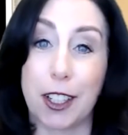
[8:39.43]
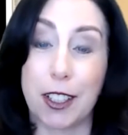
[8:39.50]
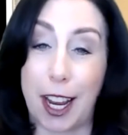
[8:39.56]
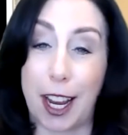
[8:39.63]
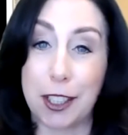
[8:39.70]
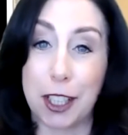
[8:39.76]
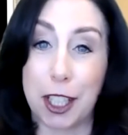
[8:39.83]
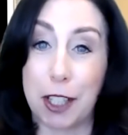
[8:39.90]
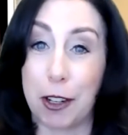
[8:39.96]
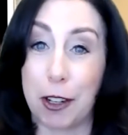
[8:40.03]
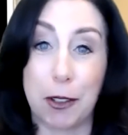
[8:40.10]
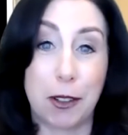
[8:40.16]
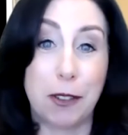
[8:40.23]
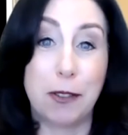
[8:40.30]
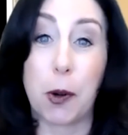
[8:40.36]
It's actually
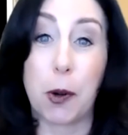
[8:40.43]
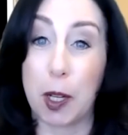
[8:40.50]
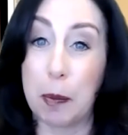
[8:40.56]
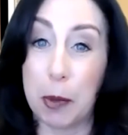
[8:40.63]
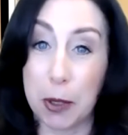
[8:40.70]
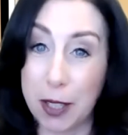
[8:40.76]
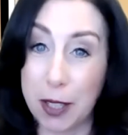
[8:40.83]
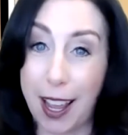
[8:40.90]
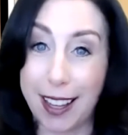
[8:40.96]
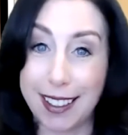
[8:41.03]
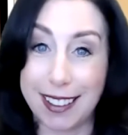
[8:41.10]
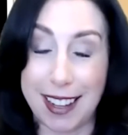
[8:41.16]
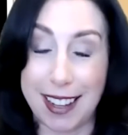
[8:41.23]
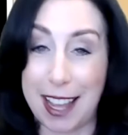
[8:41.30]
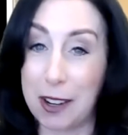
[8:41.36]
grown 40%
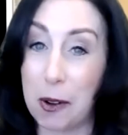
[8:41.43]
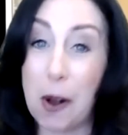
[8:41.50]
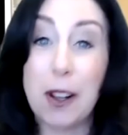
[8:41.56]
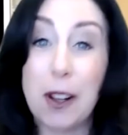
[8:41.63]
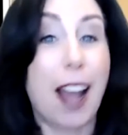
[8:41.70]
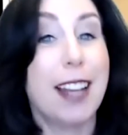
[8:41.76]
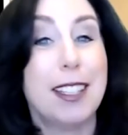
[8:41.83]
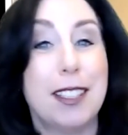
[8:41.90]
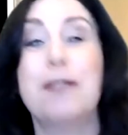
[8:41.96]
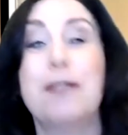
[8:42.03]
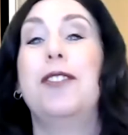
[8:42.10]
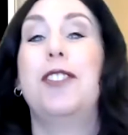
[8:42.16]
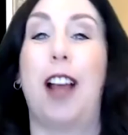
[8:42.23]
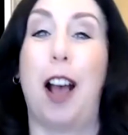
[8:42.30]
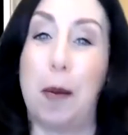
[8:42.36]
and all kinds
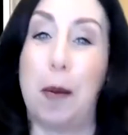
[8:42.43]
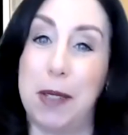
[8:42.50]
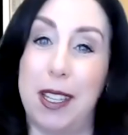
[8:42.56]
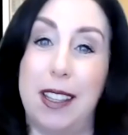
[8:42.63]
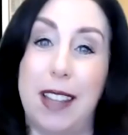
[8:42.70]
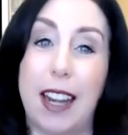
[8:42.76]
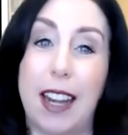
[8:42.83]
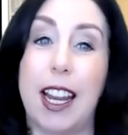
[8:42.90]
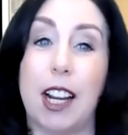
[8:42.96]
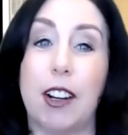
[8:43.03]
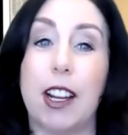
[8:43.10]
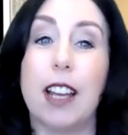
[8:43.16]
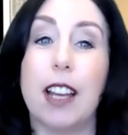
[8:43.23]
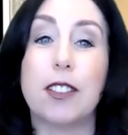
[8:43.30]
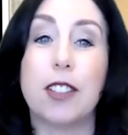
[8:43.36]
of jobs in that area.